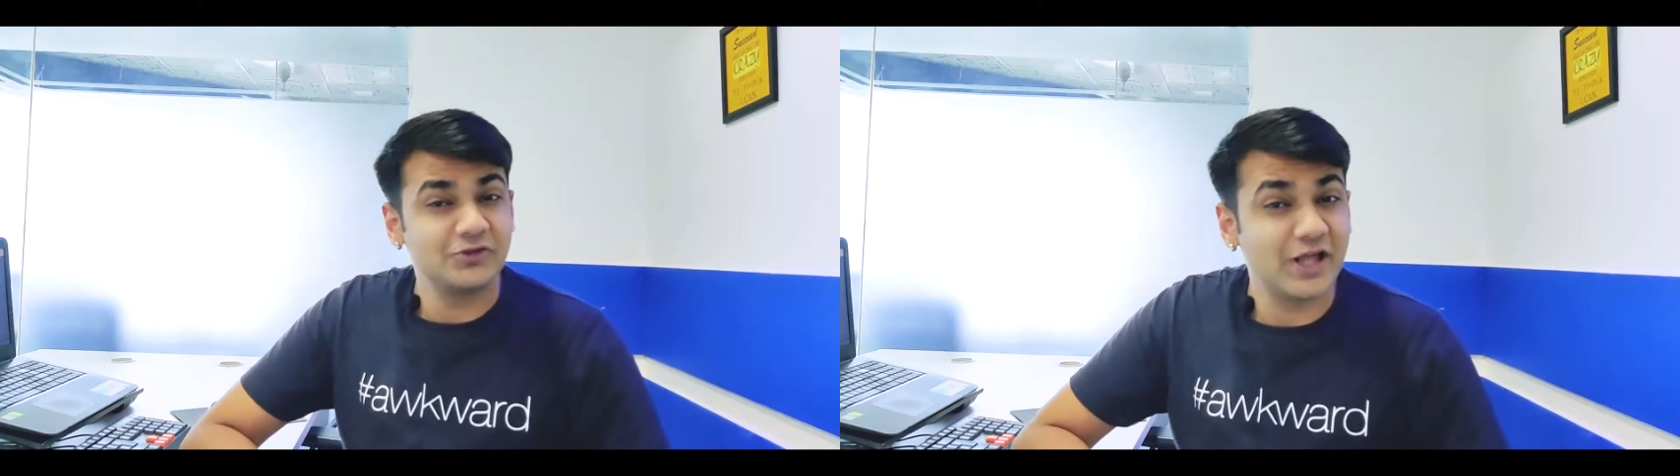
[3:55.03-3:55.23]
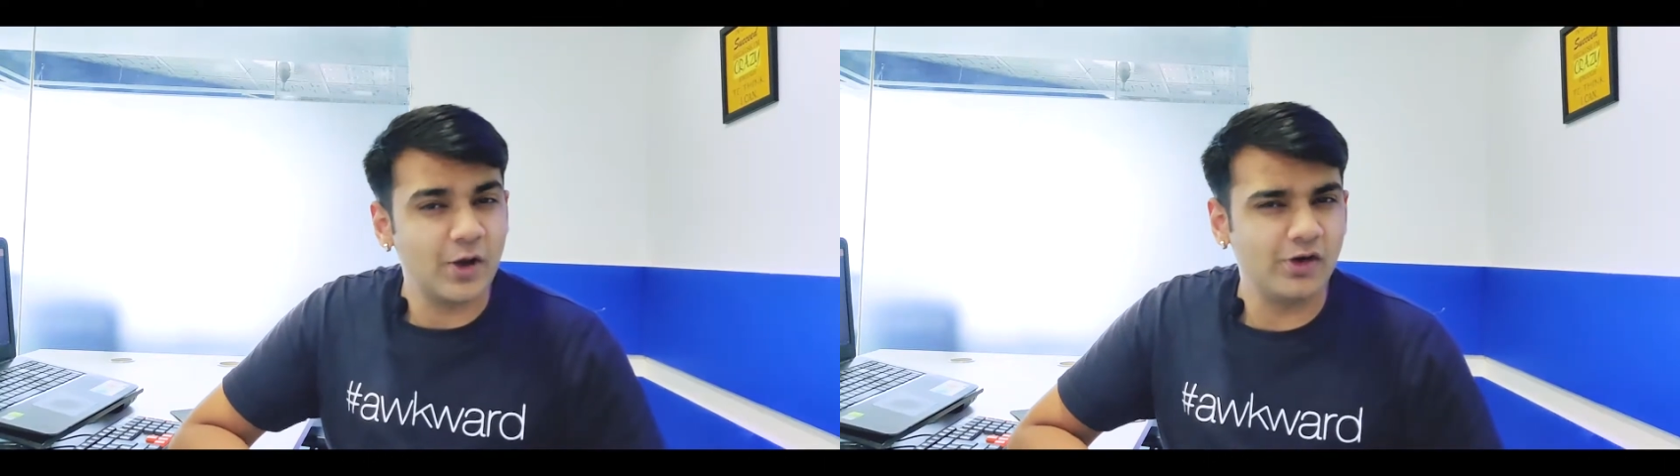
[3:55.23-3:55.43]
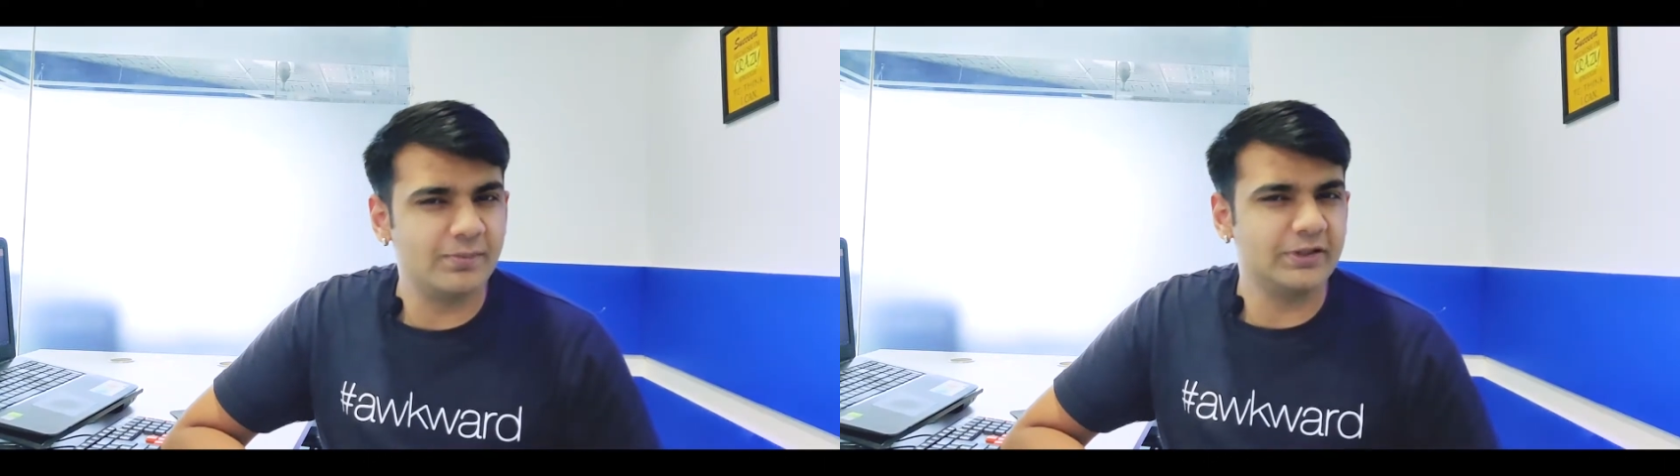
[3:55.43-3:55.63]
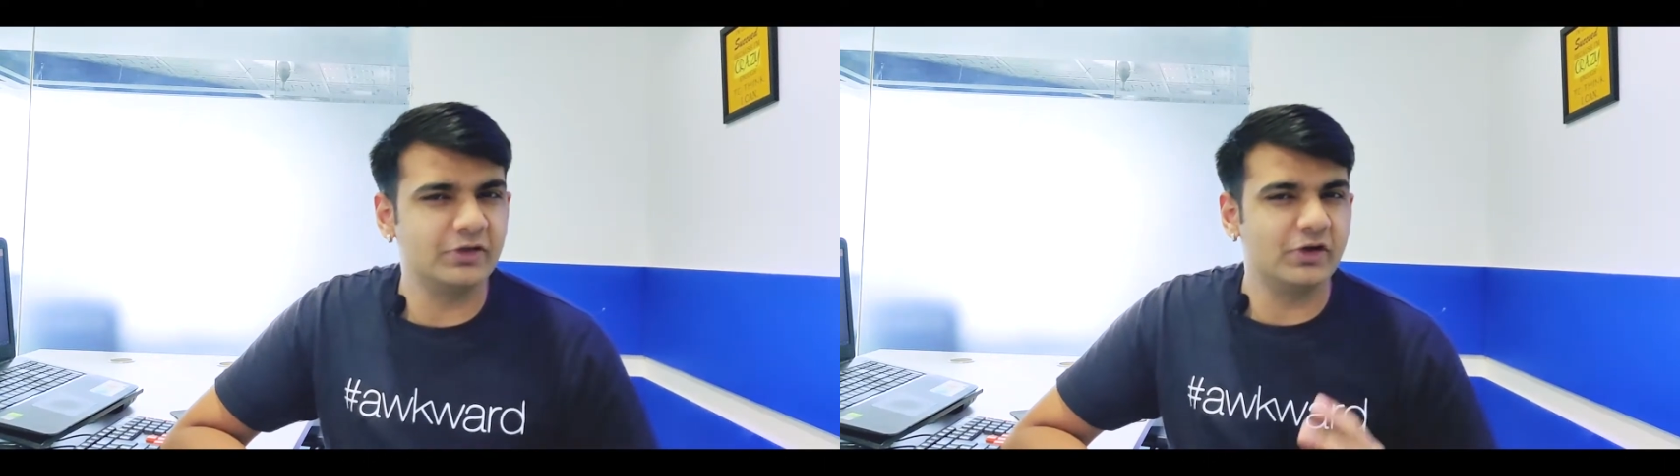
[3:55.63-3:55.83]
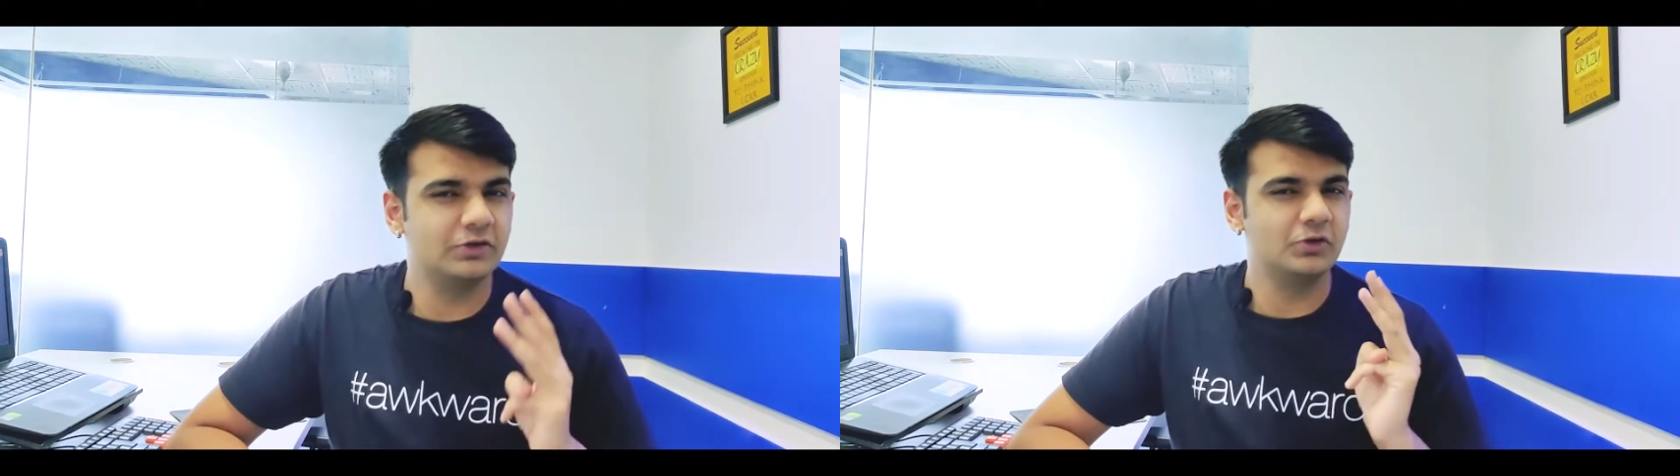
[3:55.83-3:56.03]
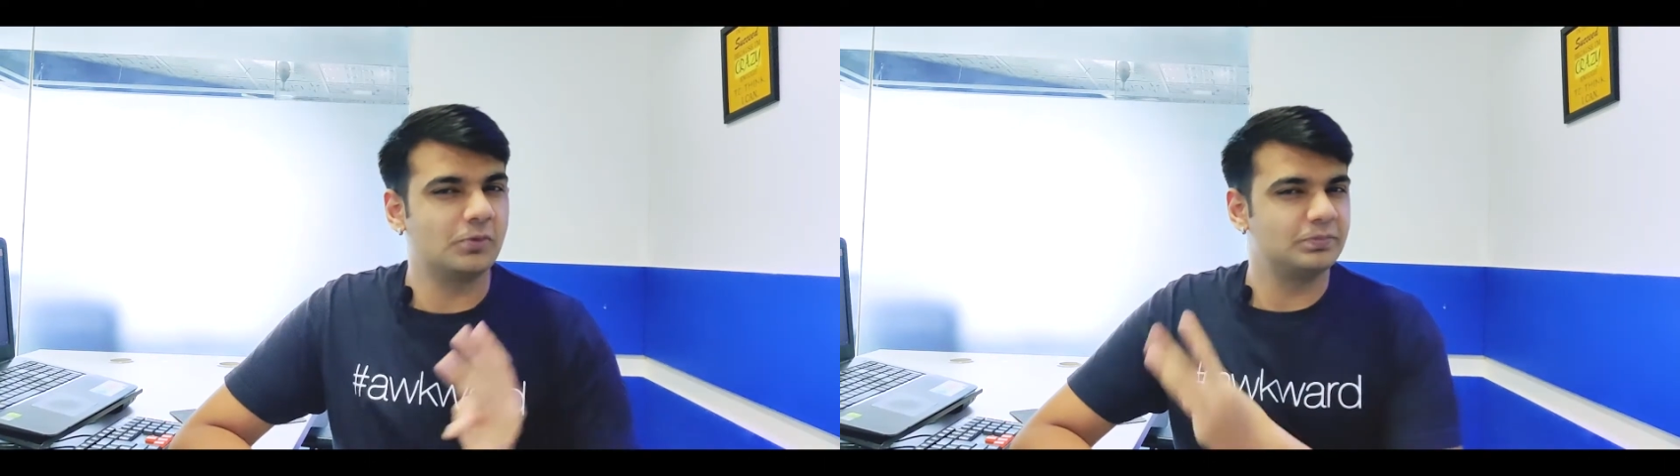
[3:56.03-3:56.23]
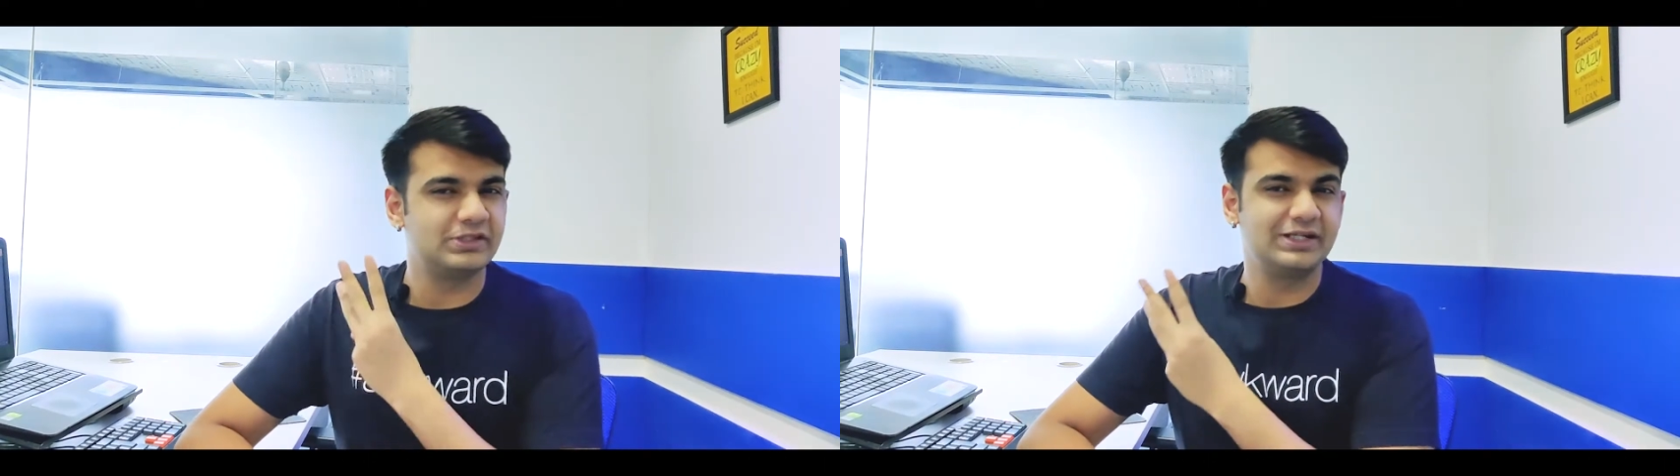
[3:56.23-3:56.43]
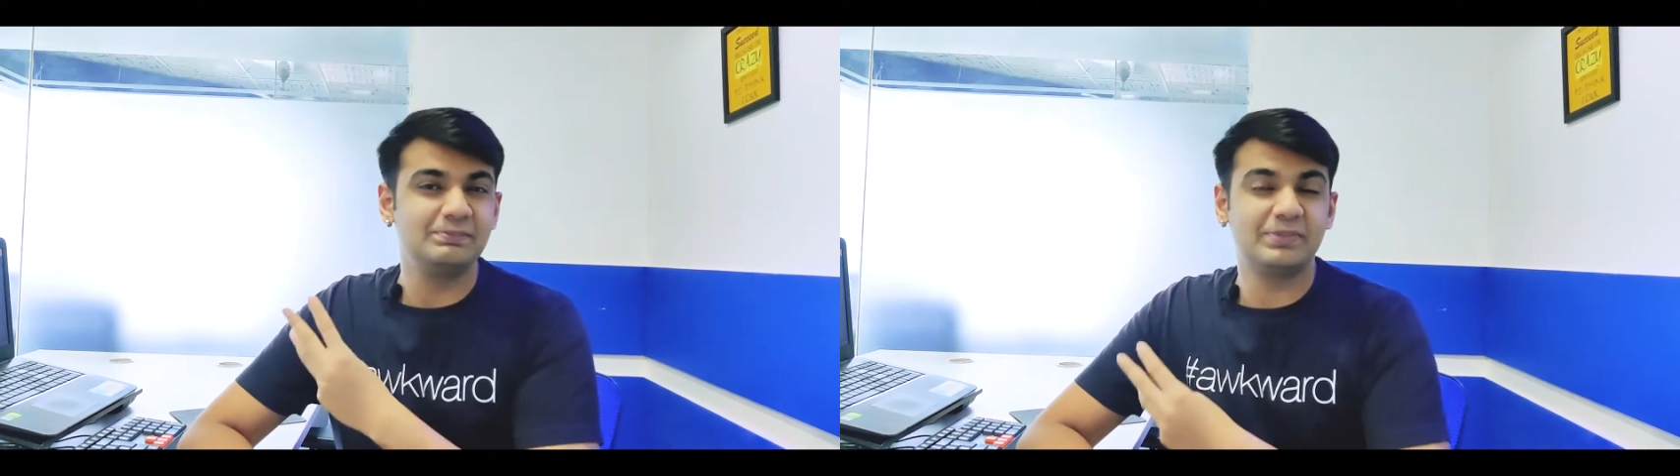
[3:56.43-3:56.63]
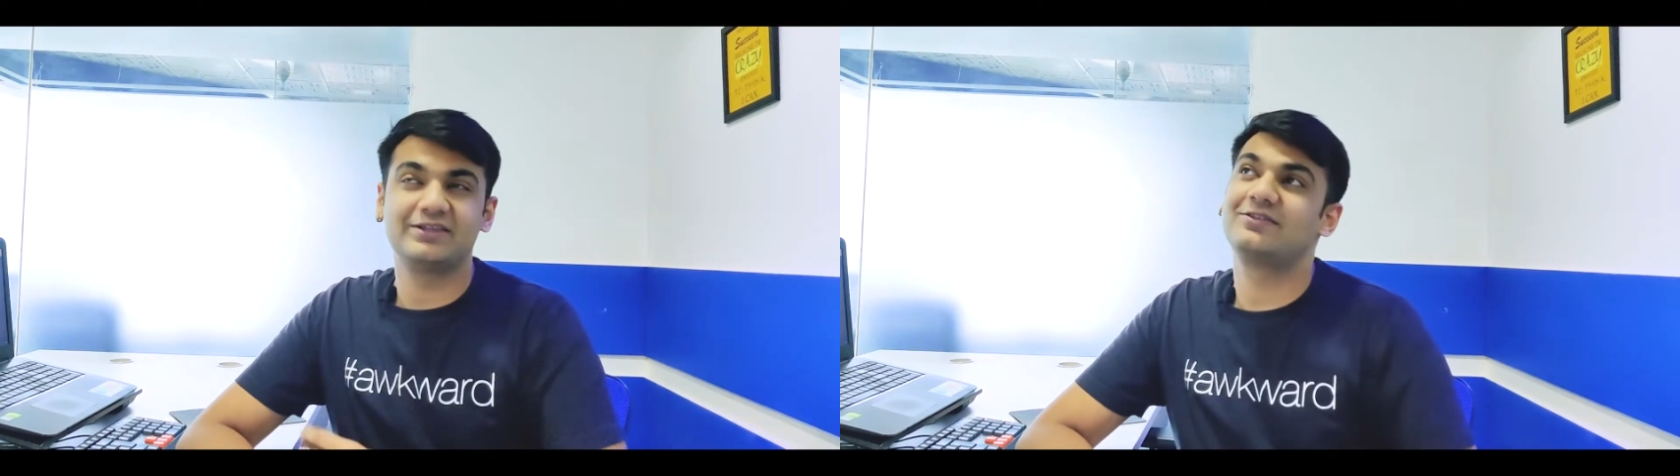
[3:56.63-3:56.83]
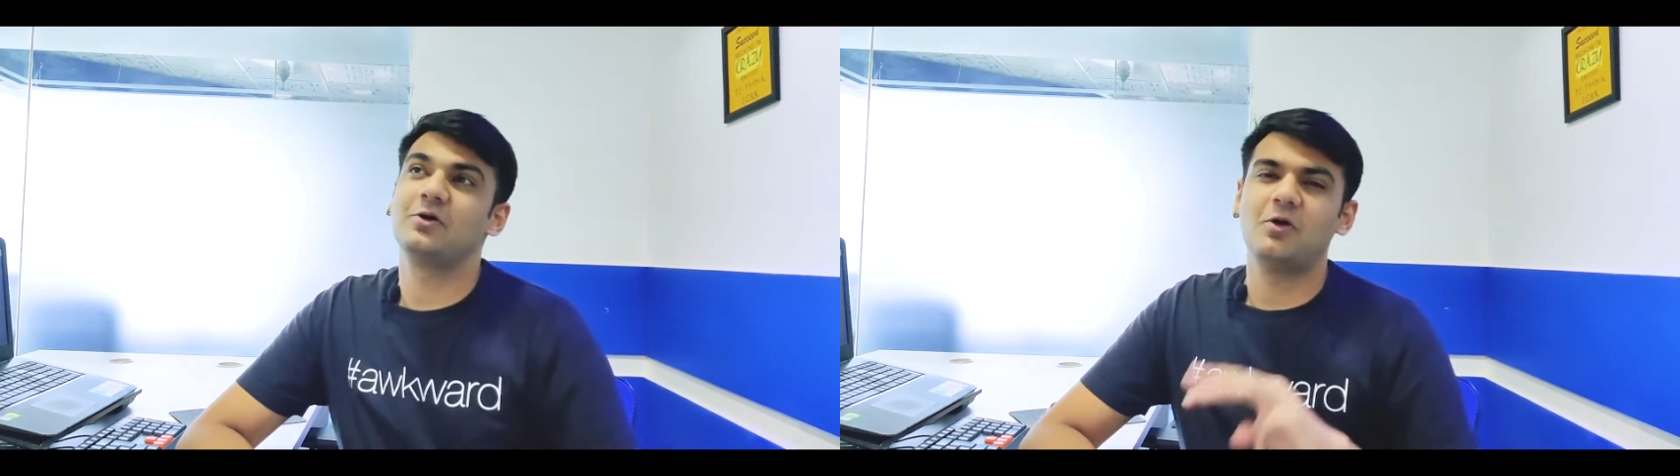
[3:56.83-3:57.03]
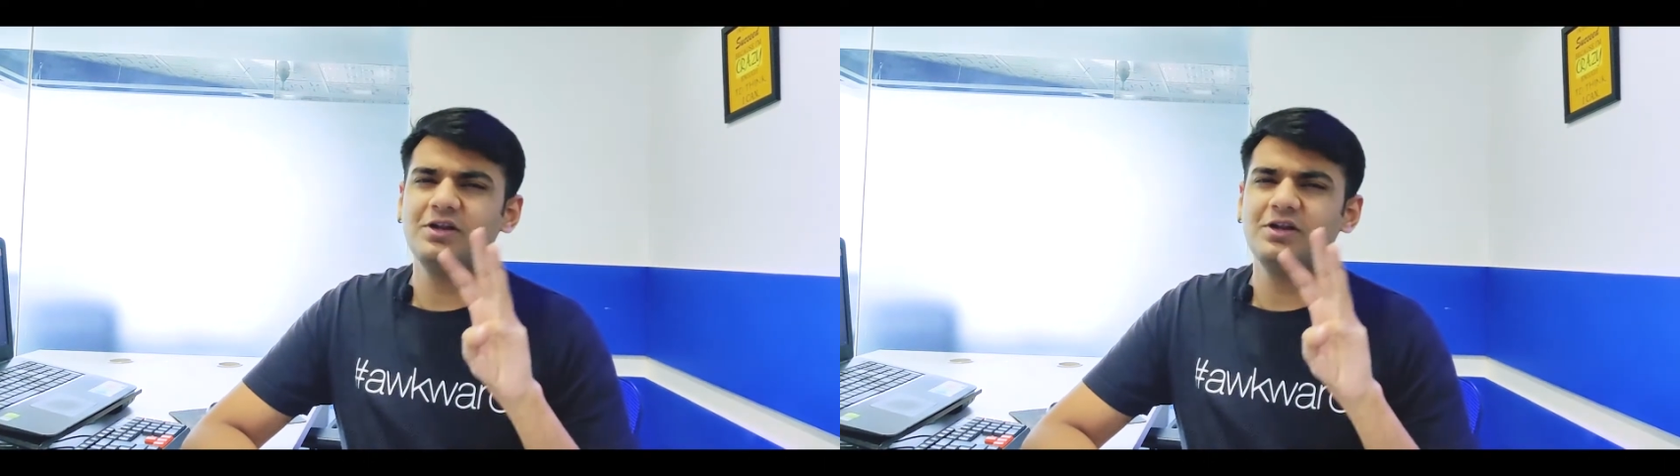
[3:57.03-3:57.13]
now coming to our top 3 picks.